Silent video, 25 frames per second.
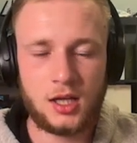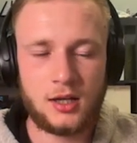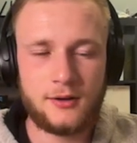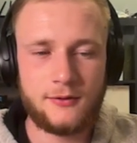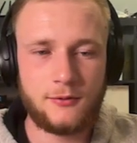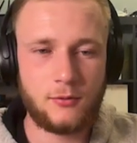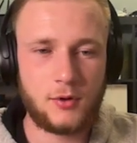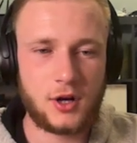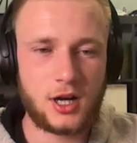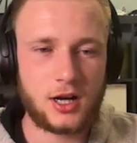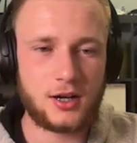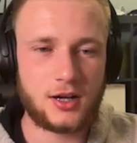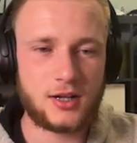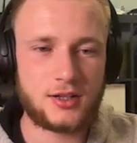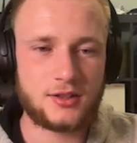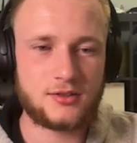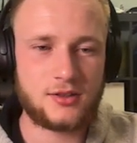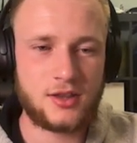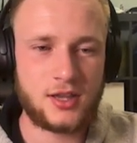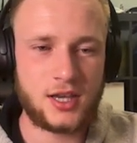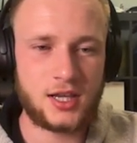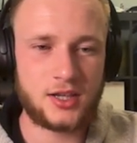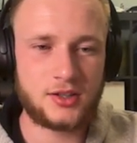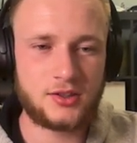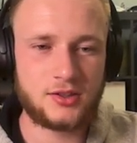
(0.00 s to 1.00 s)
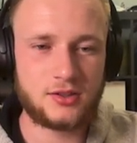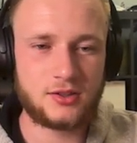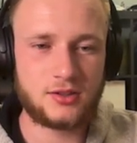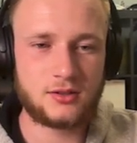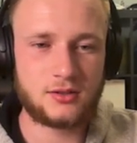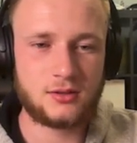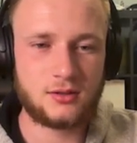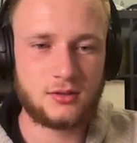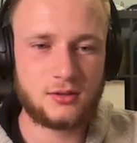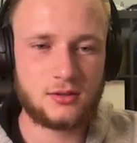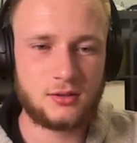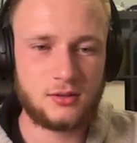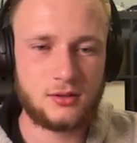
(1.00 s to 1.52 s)
Whereas this,
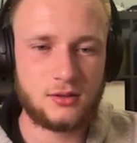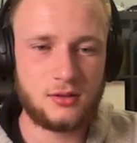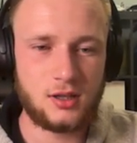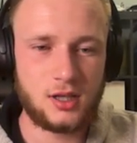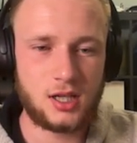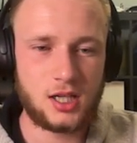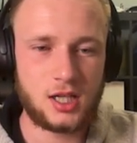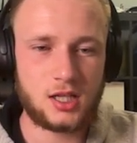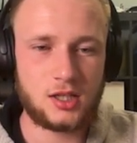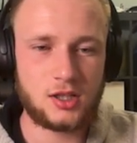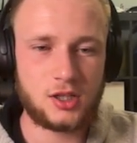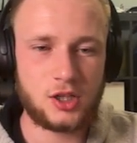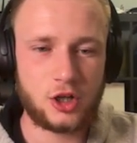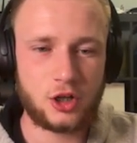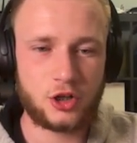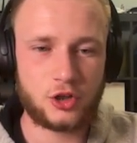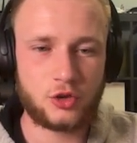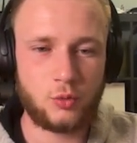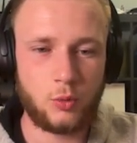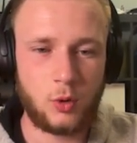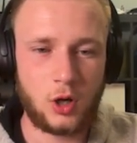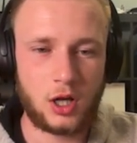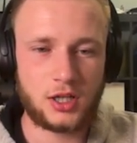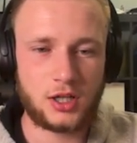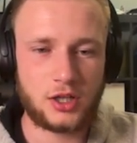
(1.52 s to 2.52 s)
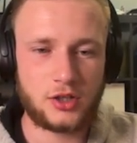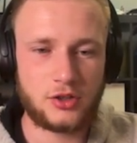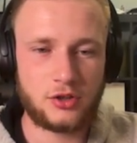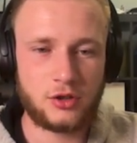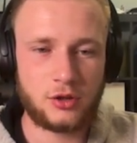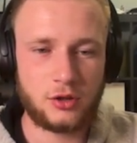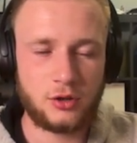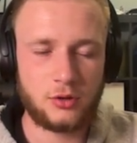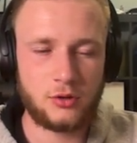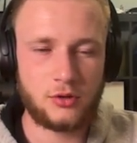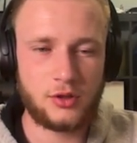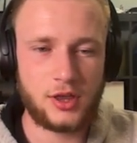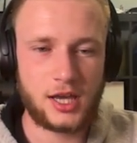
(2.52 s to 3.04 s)
in years 1 to
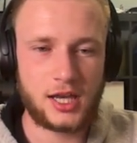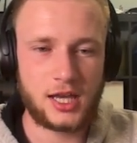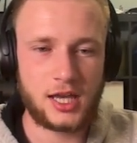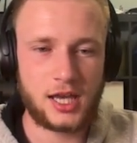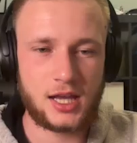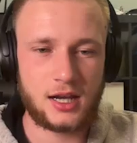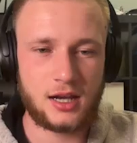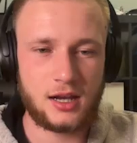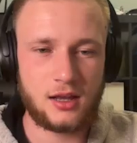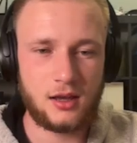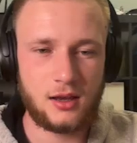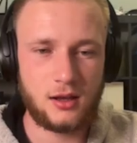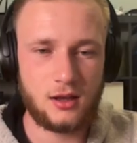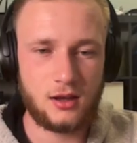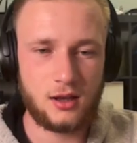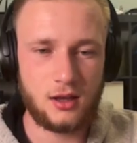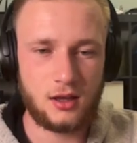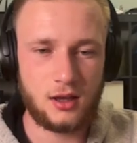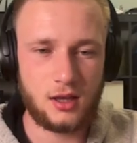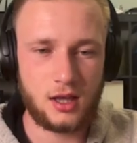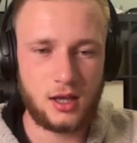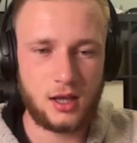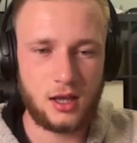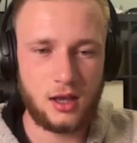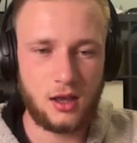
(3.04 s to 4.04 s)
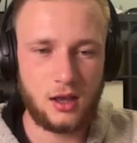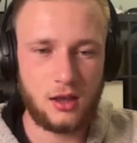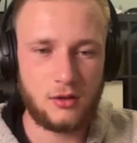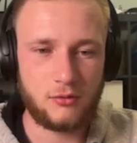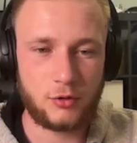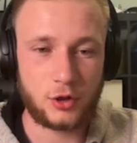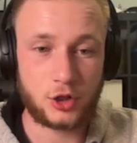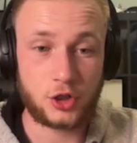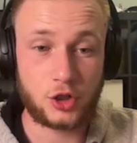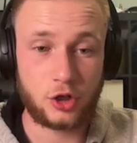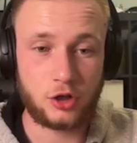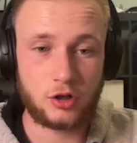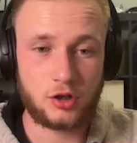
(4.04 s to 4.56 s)
2, they get
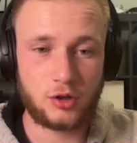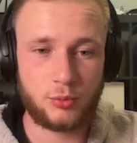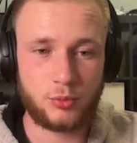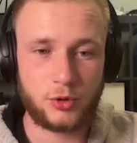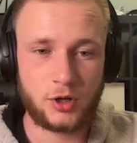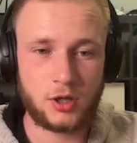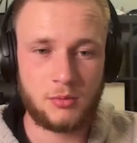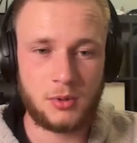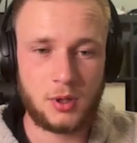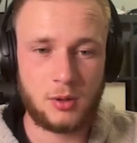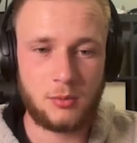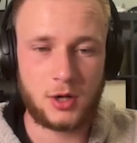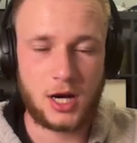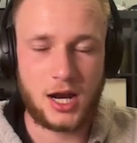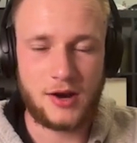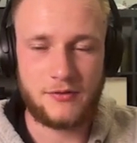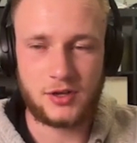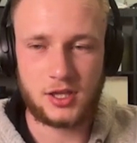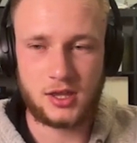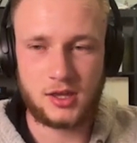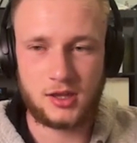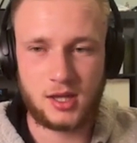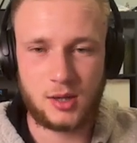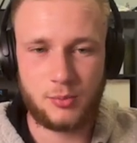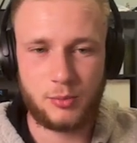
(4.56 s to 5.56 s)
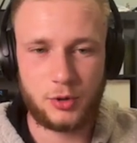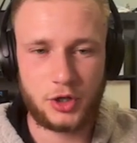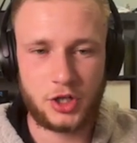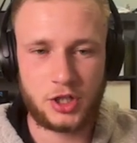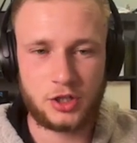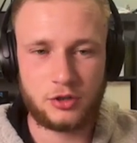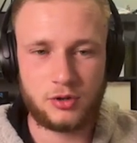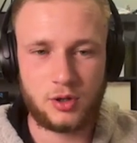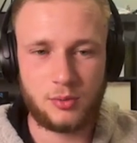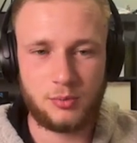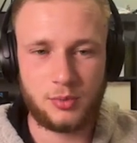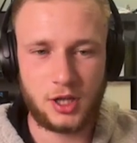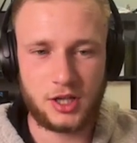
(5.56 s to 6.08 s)
return of premium or everything they put
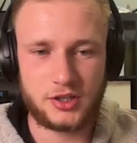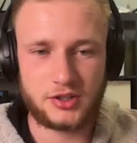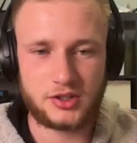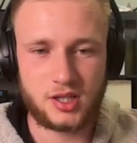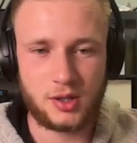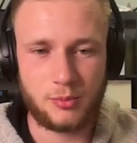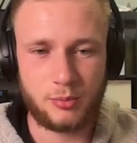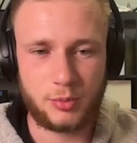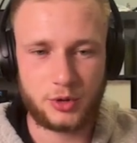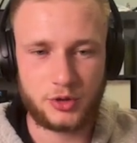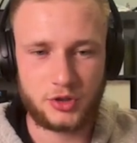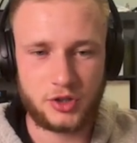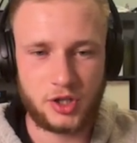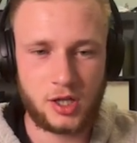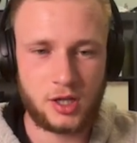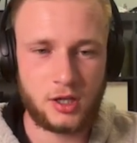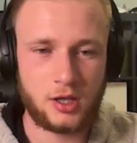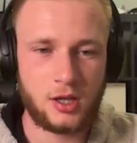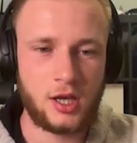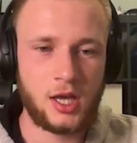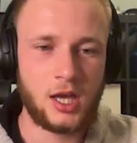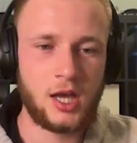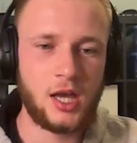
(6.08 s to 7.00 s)
into it plus 10%.